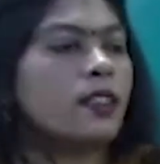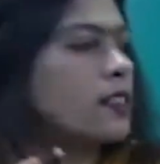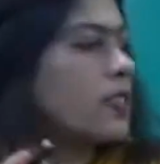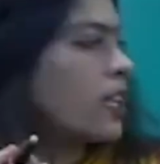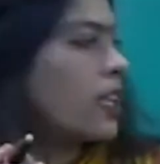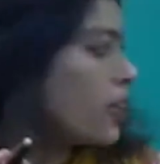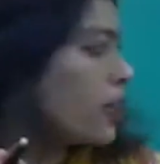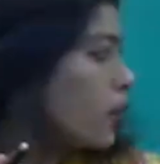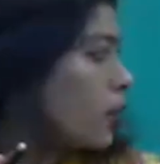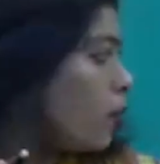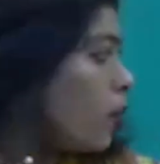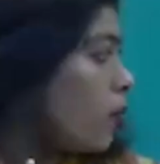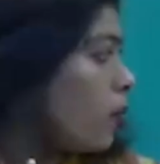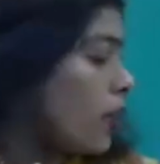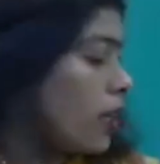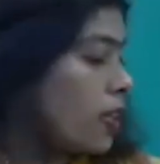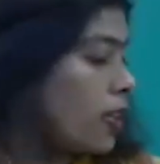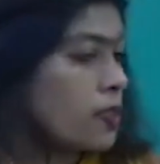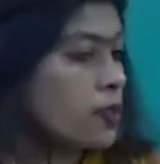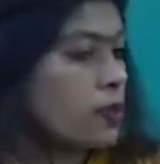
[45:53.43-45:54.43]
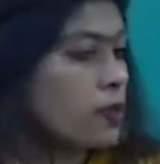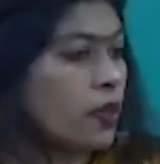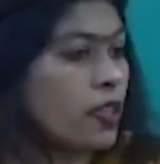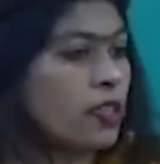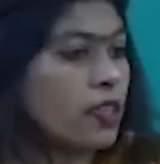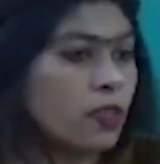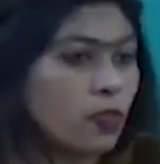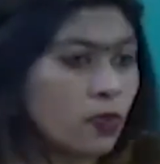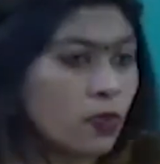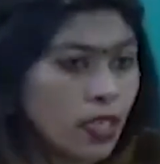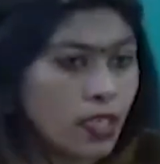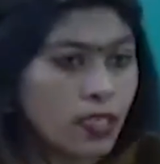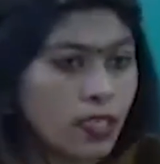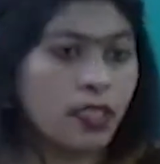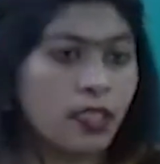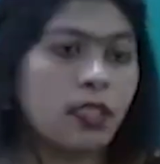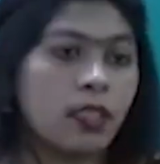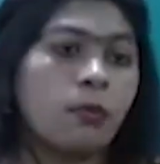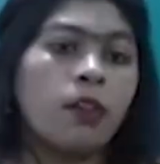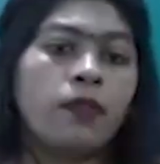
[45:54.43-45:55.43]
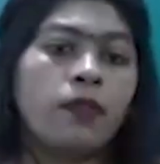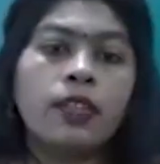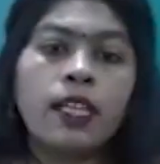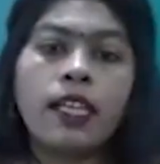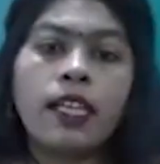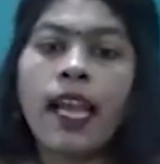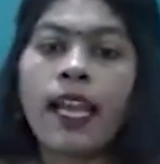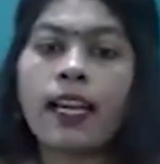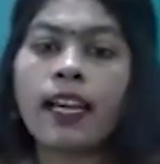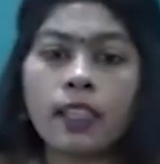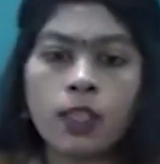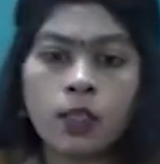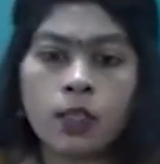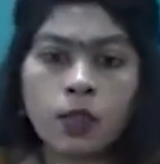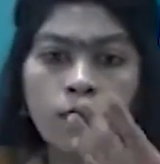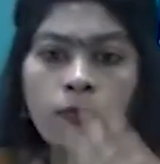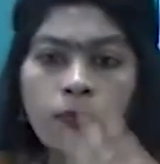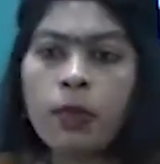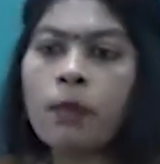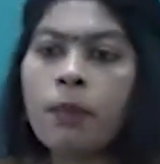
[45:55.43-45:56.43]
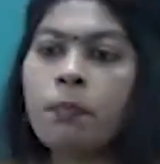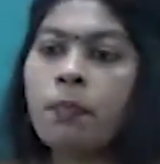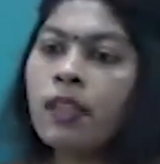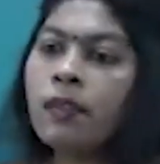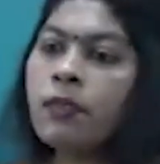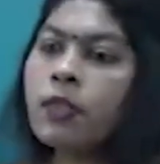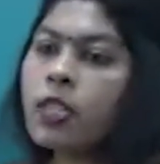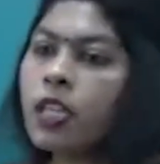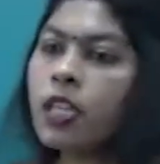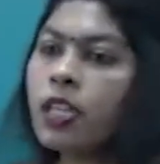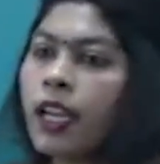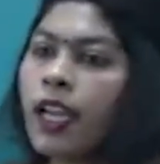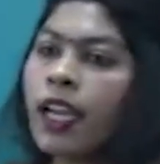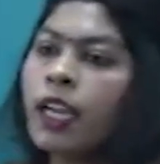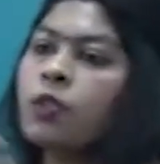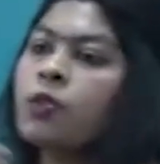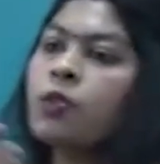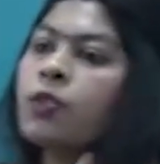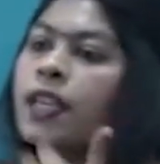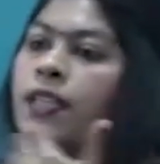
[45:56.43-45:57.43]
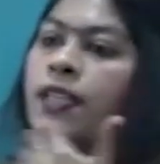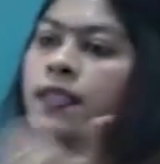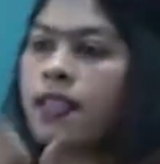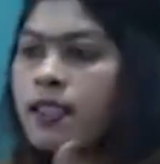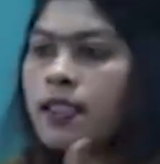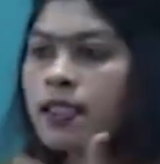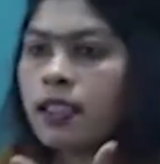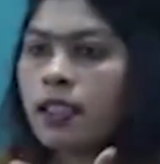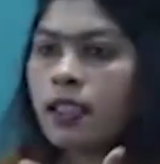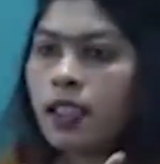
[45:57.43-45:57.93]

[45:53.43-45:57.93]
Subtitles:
Selective avoidance. Okay, so these are some of the characters of people which are trying to resist their